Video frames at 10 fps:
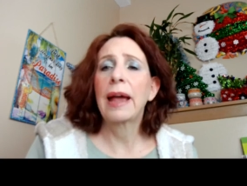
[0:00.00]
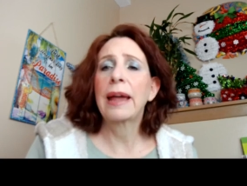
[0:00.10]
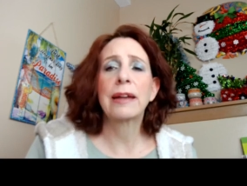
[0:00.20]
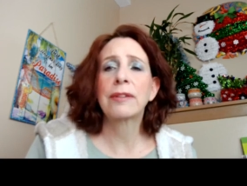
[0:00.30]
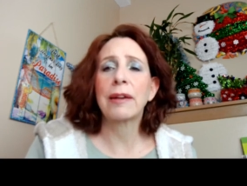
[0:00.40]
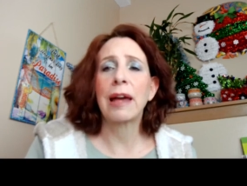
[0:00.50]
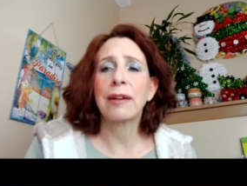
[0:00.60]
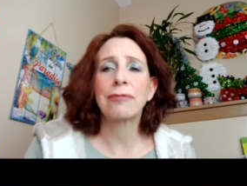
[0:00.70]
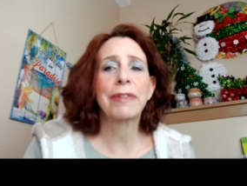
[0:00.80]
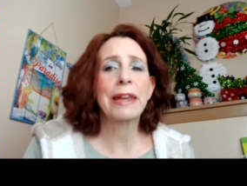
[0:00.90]
and
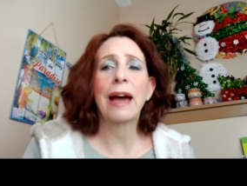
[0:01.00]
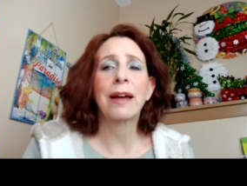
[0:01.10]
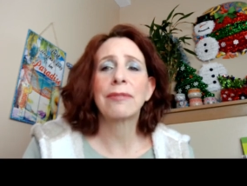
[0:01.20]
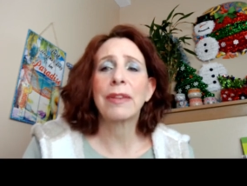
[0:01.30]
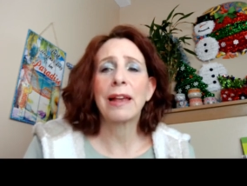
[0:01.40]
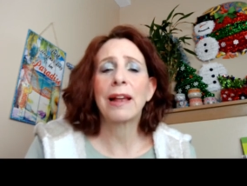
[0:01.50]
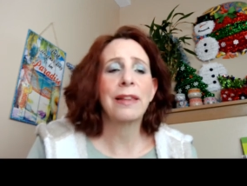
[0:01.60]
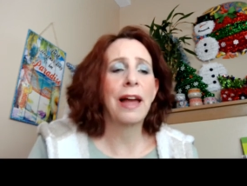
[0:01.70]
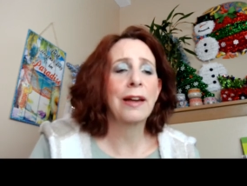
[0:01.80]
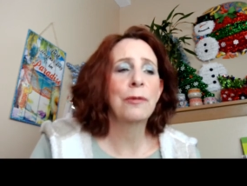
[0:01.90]
uh, yeah, I
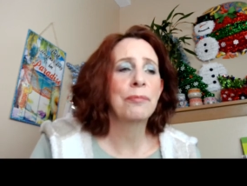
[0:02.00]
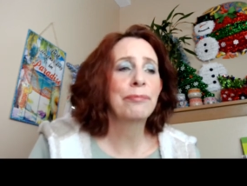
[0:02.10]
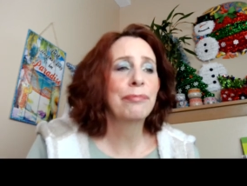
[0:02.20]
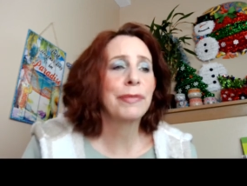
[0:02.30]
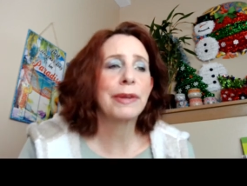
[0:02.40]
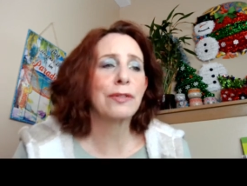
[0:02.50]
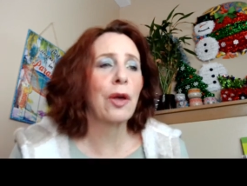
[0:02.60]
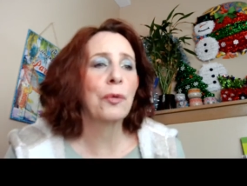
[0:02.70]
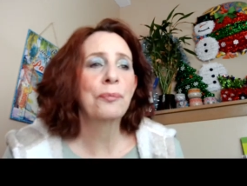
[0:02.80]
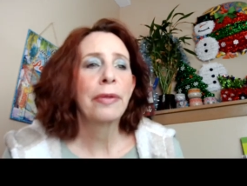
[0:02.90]
like them.
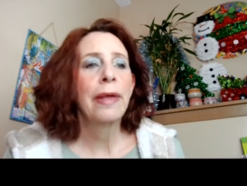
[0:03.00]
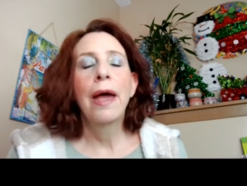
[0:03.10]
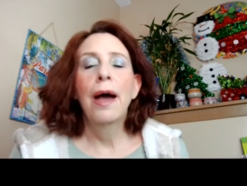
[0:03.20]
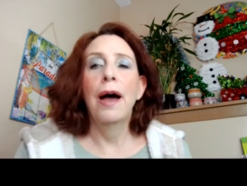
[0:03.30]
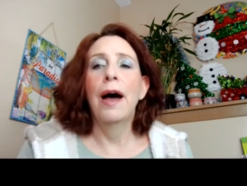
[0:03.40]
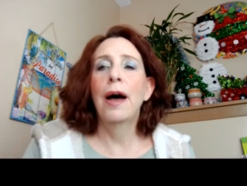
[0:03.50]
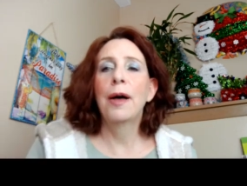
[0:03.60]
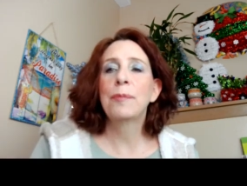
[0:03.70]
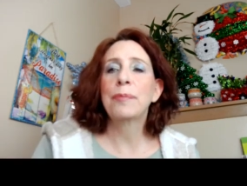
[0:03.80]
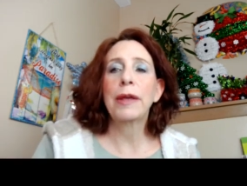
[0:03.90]
So
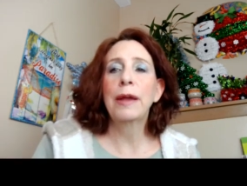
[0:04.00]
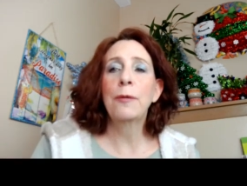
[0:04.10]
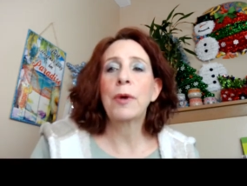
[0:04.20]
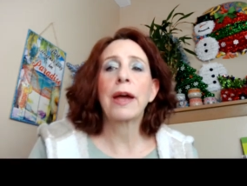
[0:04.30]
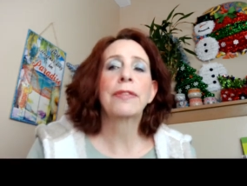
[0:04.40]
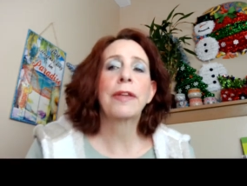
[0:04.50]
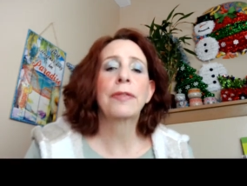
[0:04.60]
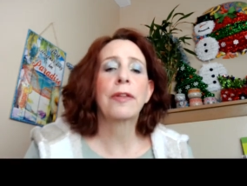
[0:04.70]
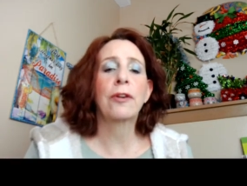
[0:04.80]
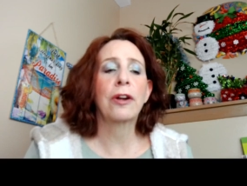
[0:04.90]
um, anyway, I
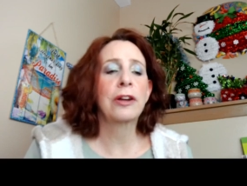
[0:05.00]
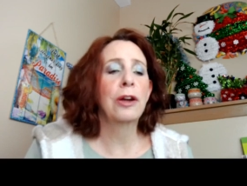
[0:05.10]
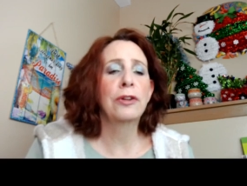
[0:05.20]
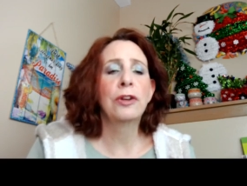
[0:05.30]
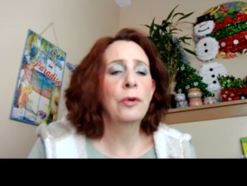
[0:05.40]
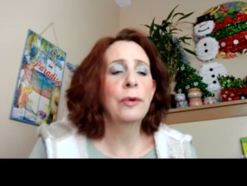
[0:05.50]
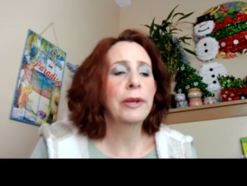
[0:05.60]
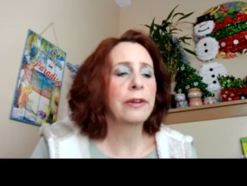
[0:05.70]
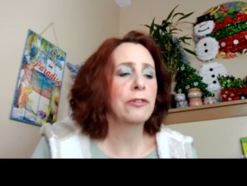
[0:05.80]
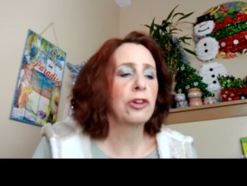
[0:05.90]
think they're a good new
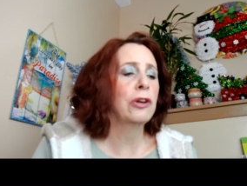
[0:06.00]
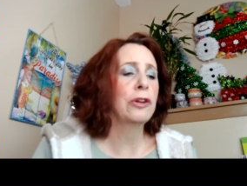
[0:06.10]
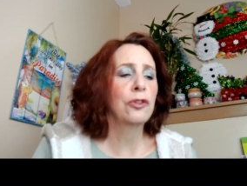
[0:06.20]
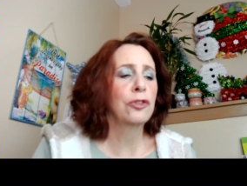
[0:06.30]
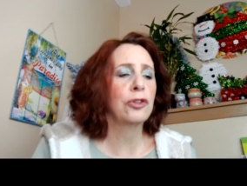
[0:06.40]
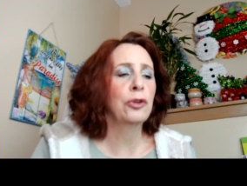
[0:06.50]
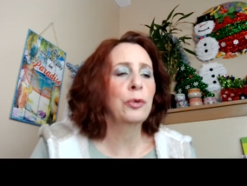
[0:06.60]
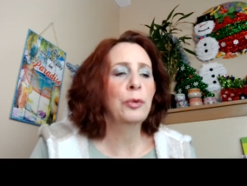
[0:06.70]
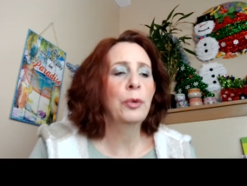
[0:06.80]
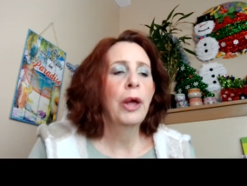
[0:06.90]
addition
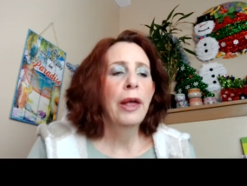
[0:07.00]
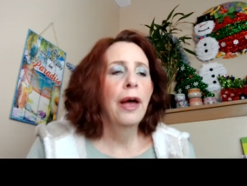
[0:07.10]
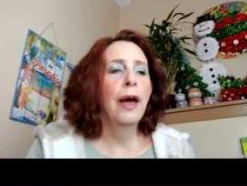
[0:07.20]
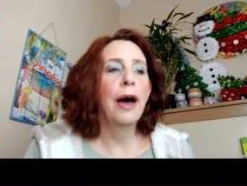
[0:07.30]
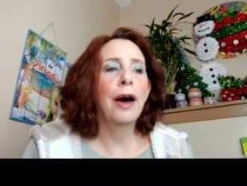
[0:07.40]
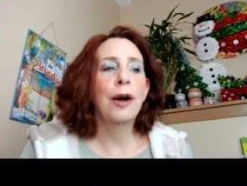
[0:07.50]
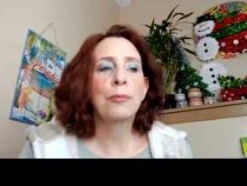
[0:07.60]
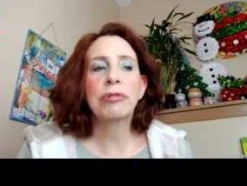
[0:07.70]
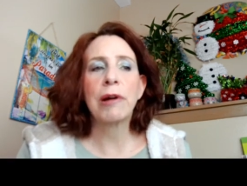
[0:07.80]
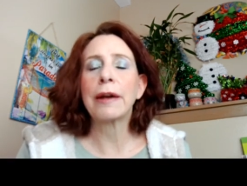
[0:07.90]
to a uh,
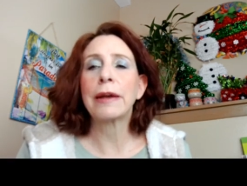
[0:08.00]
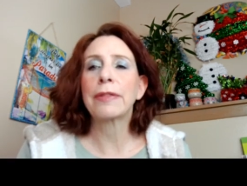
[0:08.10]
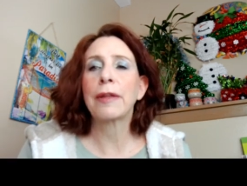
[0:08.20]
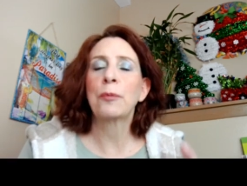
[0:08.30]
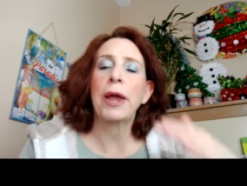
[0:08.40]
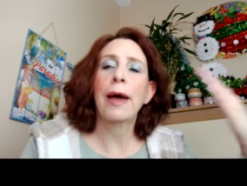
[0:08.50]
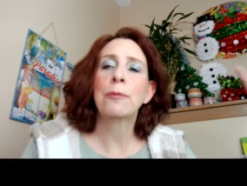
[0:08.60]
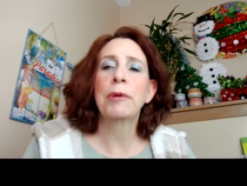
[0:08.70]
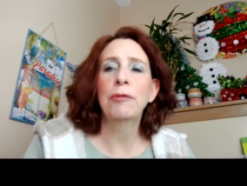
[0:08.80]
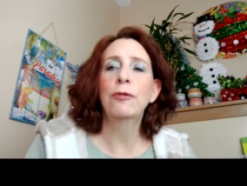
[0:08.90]
product that we
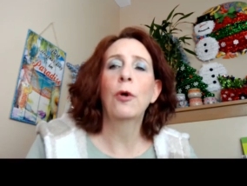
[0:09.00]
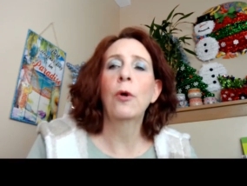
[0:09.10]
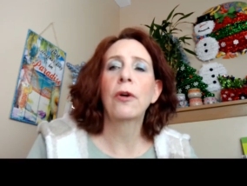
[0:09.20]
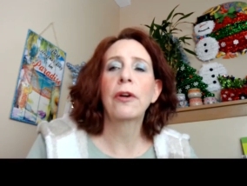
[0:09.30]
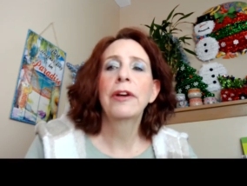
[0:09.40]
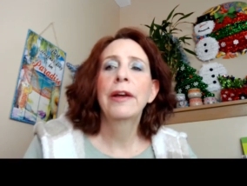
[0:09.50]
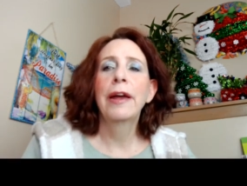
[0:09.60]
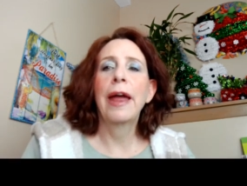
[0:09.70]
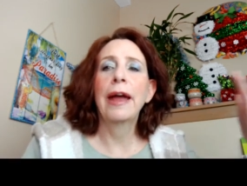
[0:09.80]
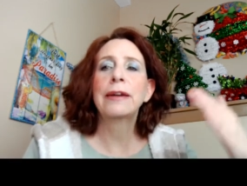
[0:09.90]
have before,
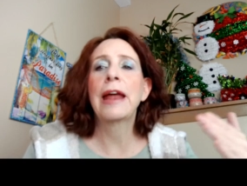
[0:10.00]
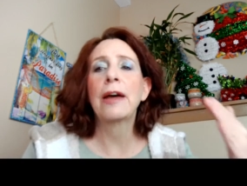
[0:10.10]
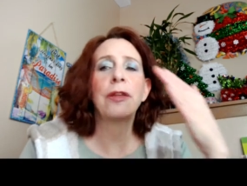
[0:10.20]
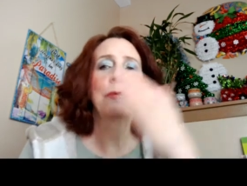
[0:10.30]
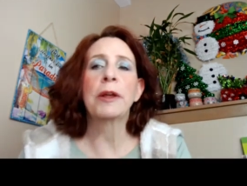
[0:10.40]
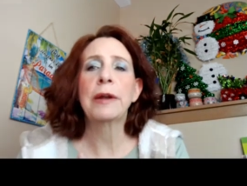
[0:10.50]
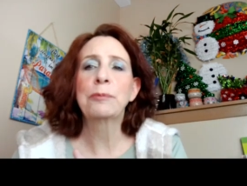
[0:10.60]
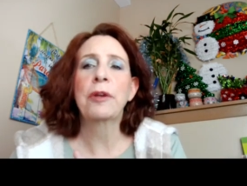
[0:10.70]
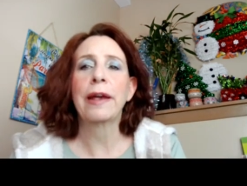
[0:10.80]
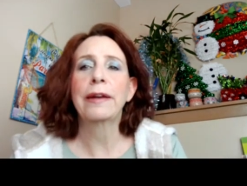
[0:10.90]
and now they've been
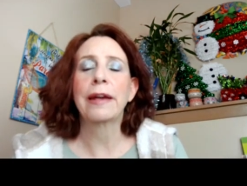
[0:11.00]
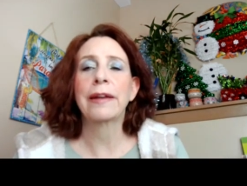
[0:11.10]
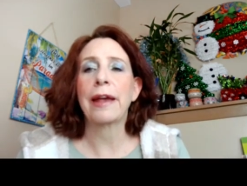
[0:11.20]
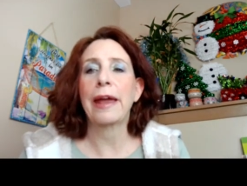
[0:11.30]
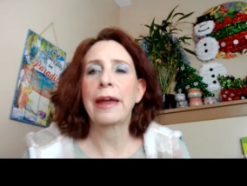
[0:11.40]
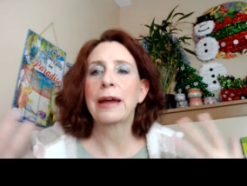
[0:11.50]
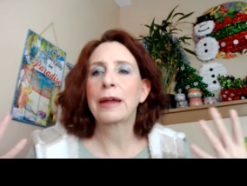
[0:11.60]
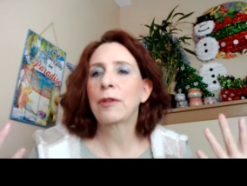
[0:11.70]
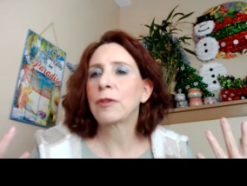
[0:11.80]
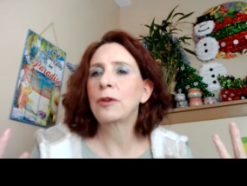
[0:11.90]
updated,
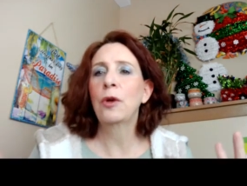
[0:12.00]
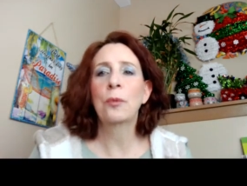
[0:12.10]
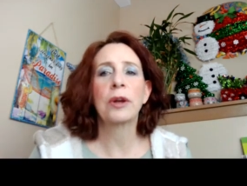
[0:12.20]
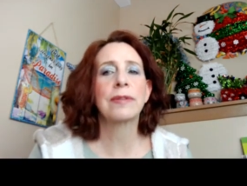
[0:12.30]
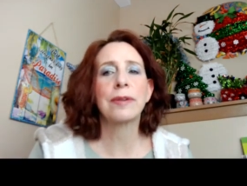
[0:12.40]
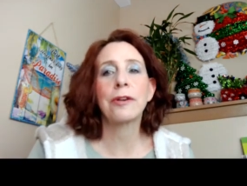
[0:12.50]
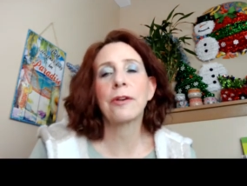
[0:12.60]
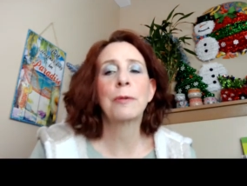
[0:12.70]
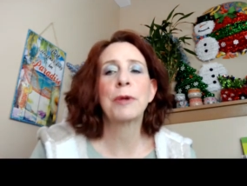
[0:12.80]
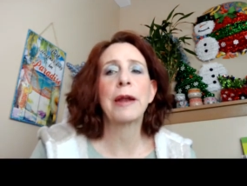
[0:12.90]
and the new ones that are
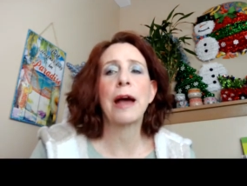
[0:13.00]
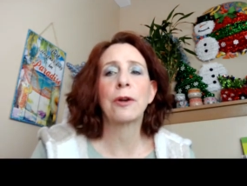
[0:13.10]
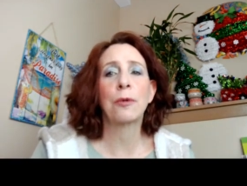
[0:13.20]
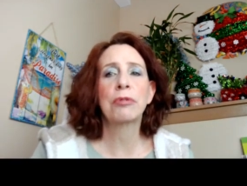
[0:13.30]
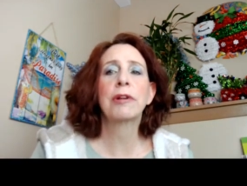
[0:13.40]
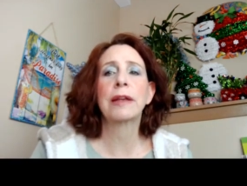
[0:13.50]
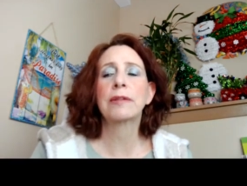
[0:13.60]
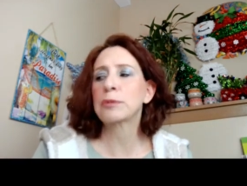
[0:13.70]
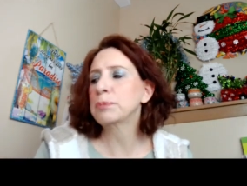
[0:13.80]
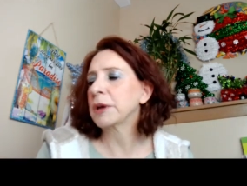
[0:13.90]
coming out are pretty
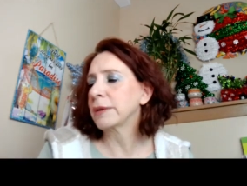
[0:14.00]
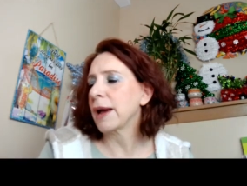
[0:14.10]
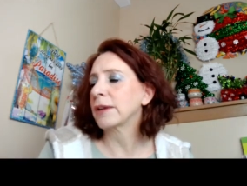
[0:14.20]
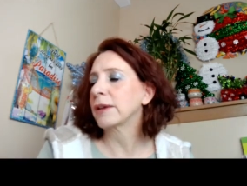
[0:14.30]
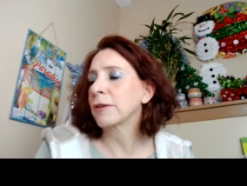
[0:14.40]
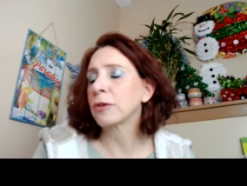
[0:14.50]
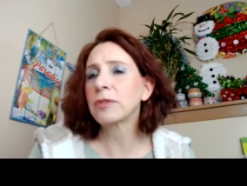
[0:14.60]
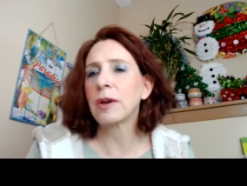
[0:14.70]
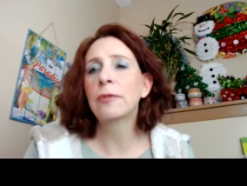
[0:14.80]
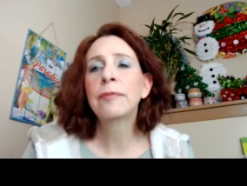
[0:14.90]
spectacular.
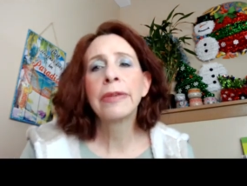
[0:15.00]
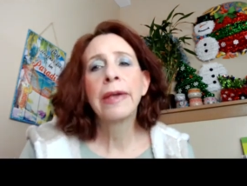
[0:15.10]
So